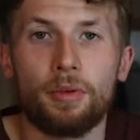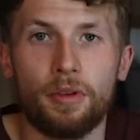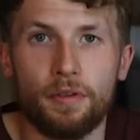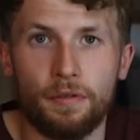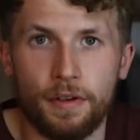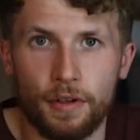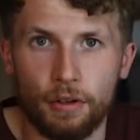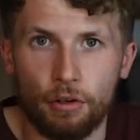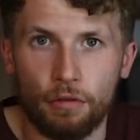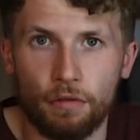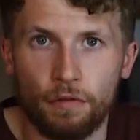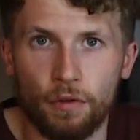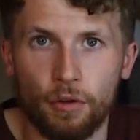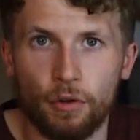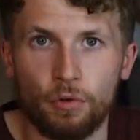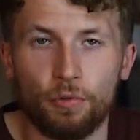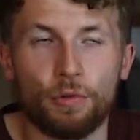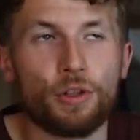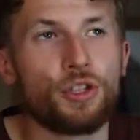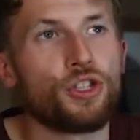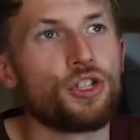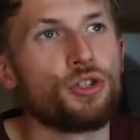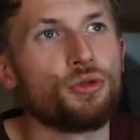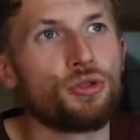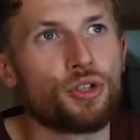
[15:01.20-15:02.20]
you feel full,
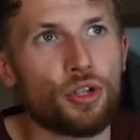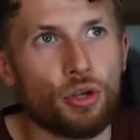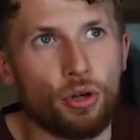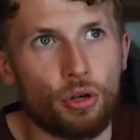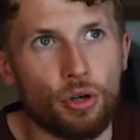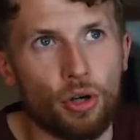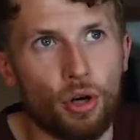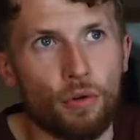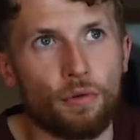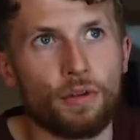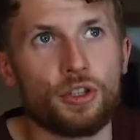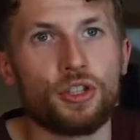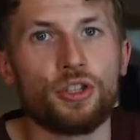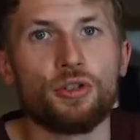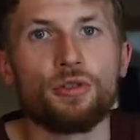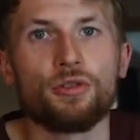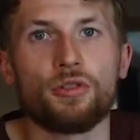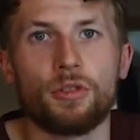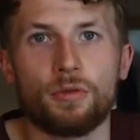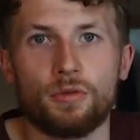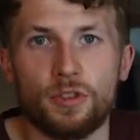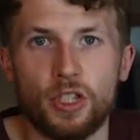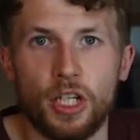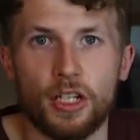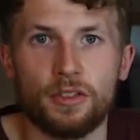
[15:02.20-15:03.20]
reduce your hunger, reduce
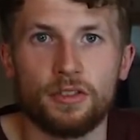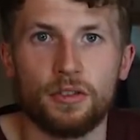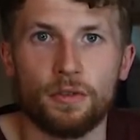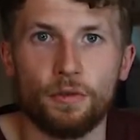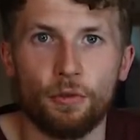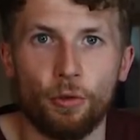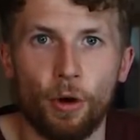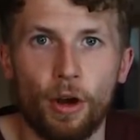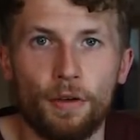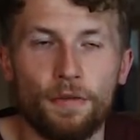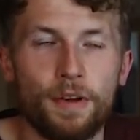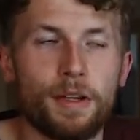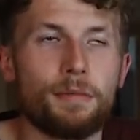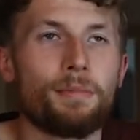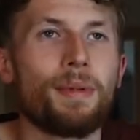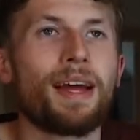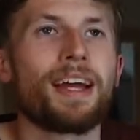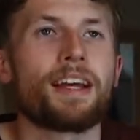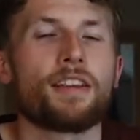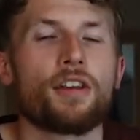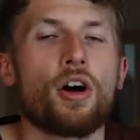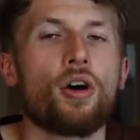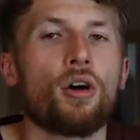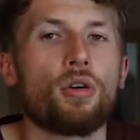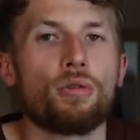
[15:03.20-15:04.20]
the chance of craving,
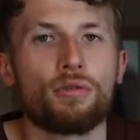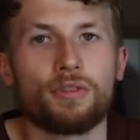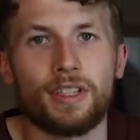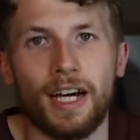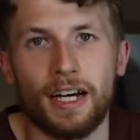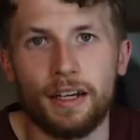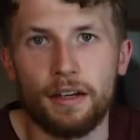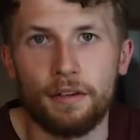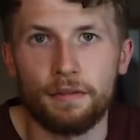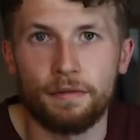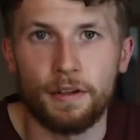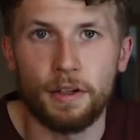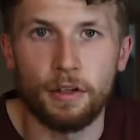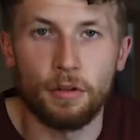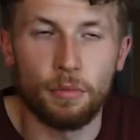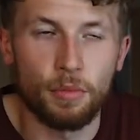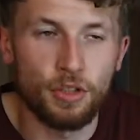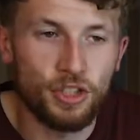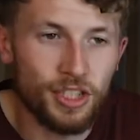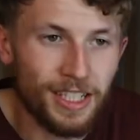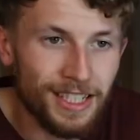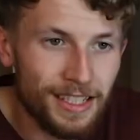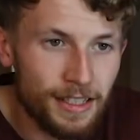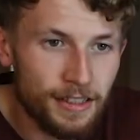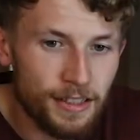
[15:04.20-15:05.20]
make the whole diet feel
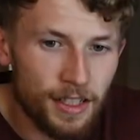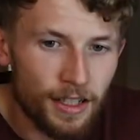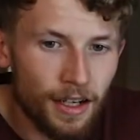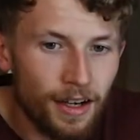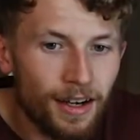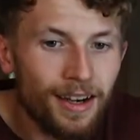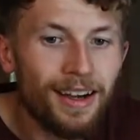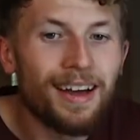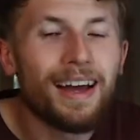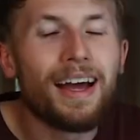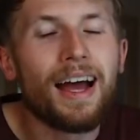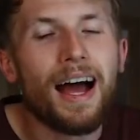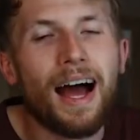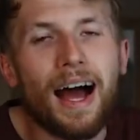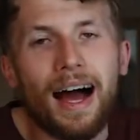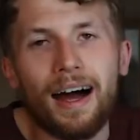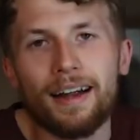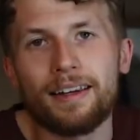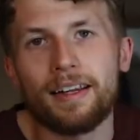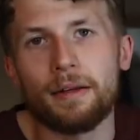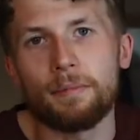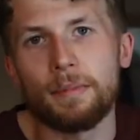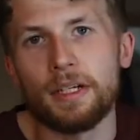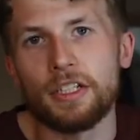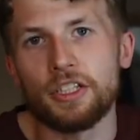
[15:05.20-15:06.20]
much easier,
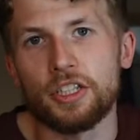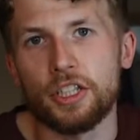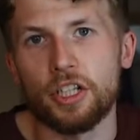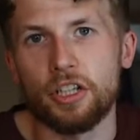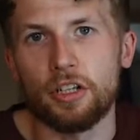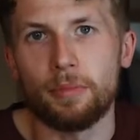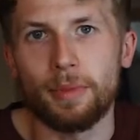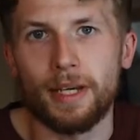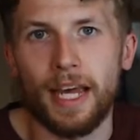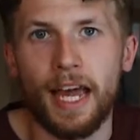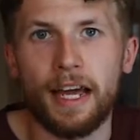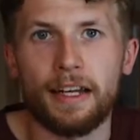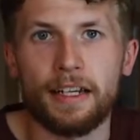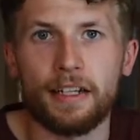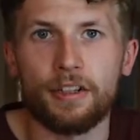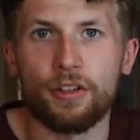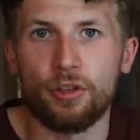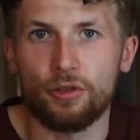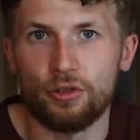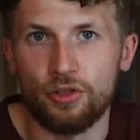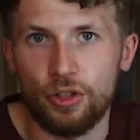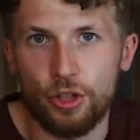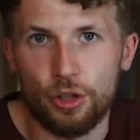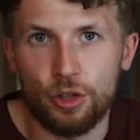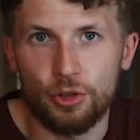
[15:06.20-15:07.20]
and it means you're going to be getting in
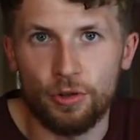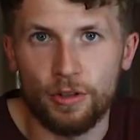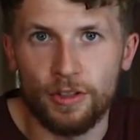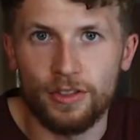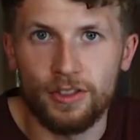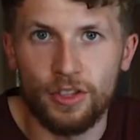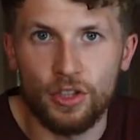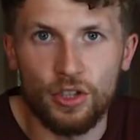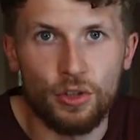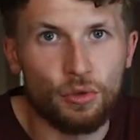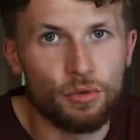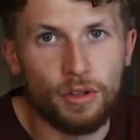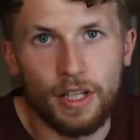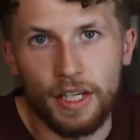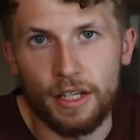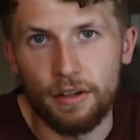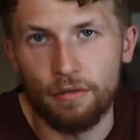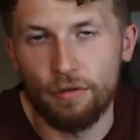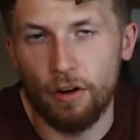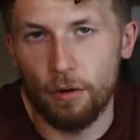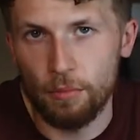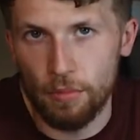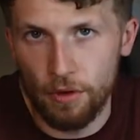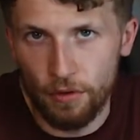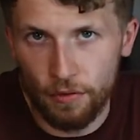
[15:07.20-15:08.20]
those nutrients that you need
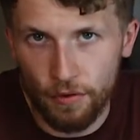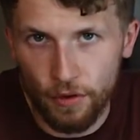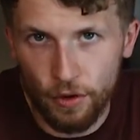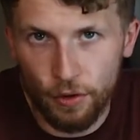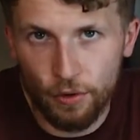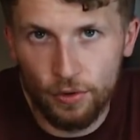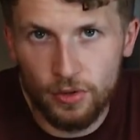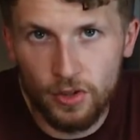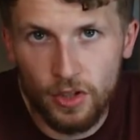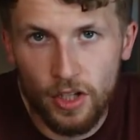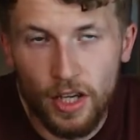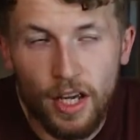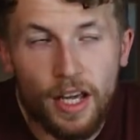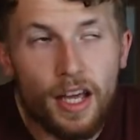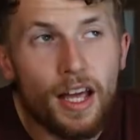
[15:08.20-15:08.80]
from your foods.